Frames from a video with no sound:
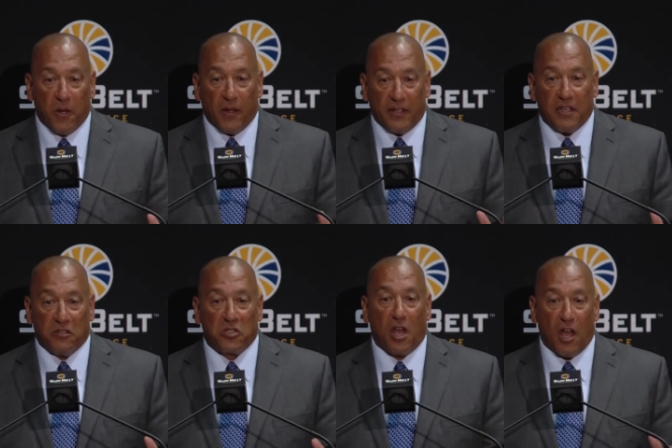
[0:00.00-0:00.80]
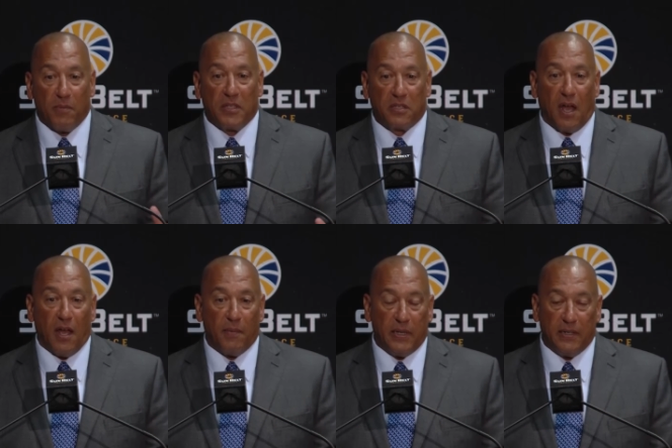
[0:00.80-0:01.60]
it, it's time, it's
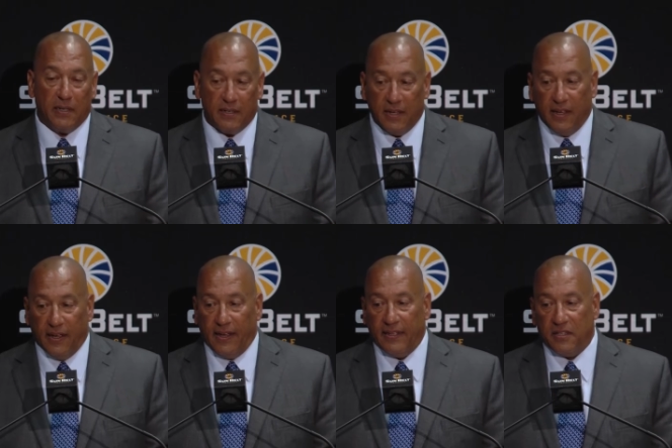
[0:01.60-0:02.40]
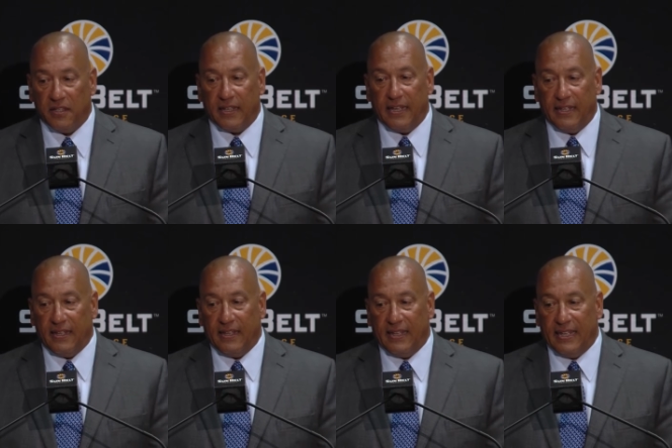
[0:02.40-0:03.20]
time, and it, it it's it
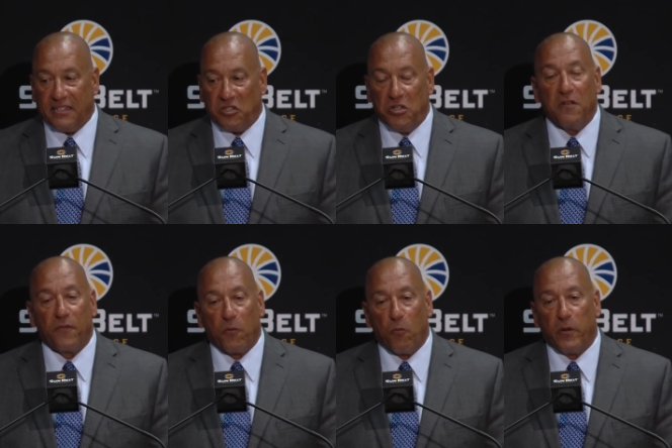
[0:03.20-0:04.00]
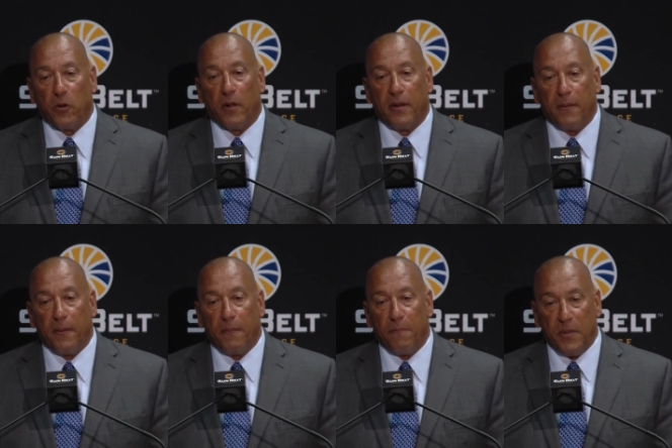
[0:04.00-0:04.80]
it's different when you're at
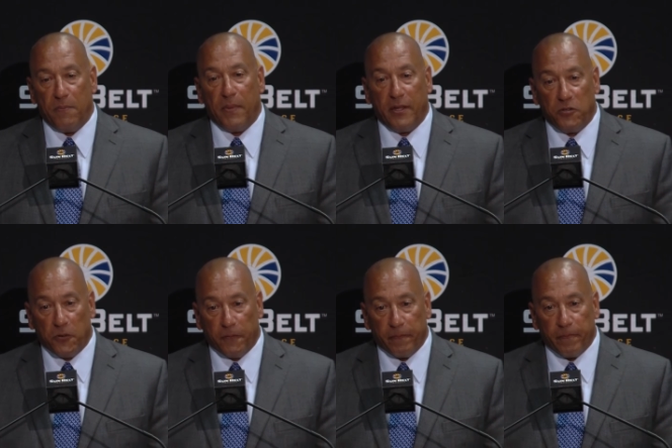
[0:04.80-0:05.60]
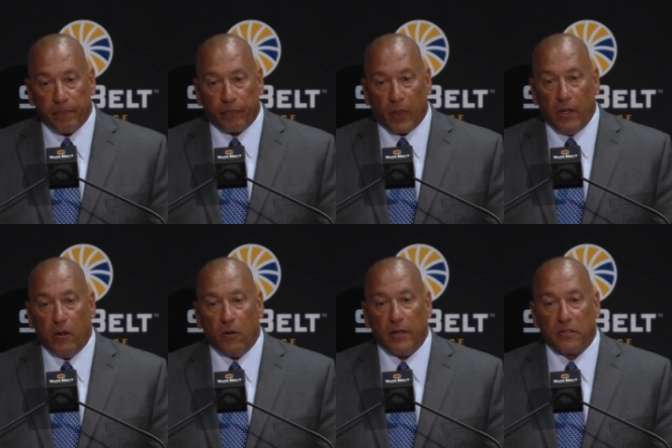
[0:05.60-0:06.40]
a mid major you
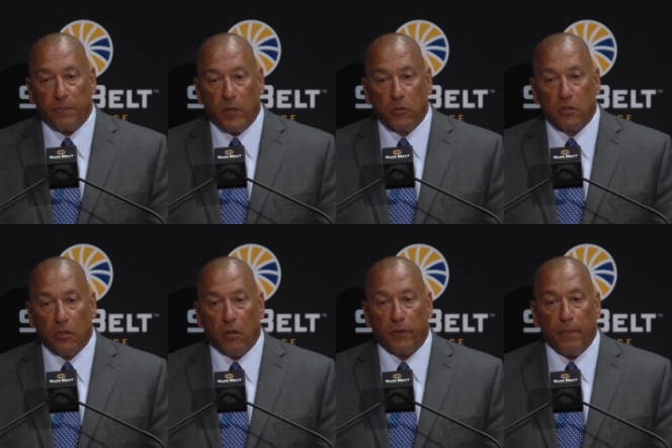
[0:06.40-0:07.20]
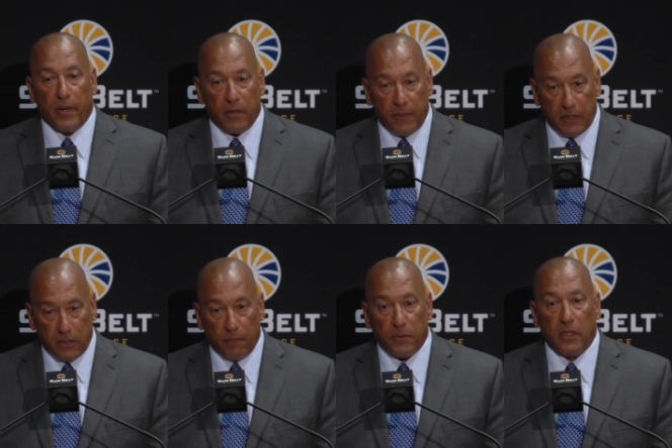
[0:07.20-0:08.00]
know, as opposed to the money being
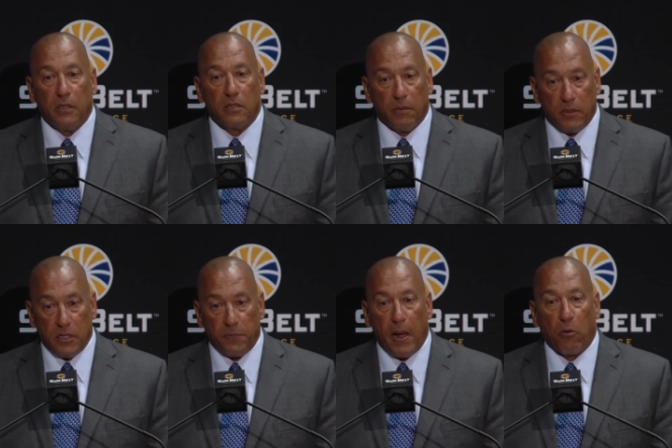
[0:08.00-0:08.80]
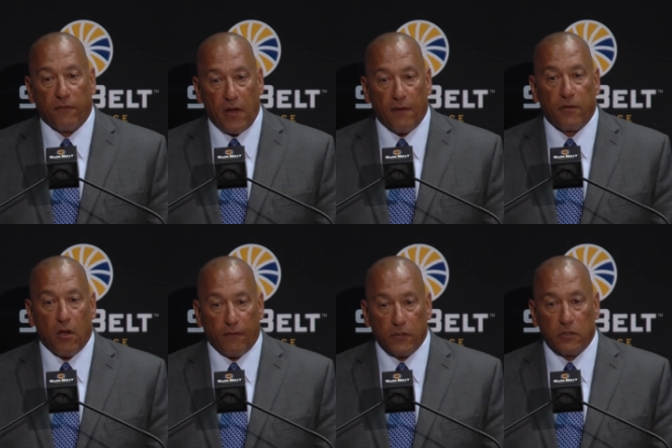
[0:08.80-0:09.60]
dumped into some of these Power Five
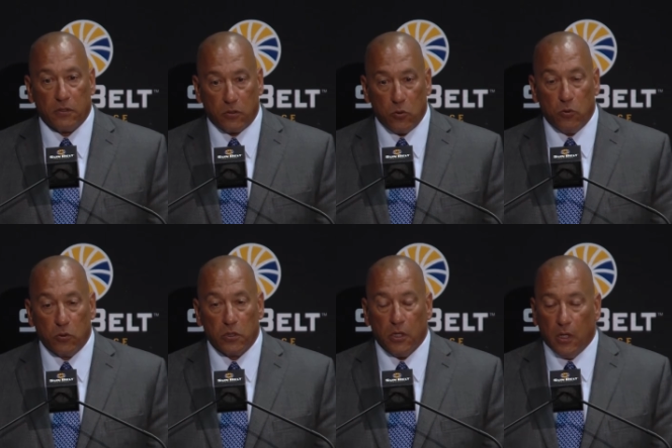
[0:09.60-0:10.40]
conferences, schools,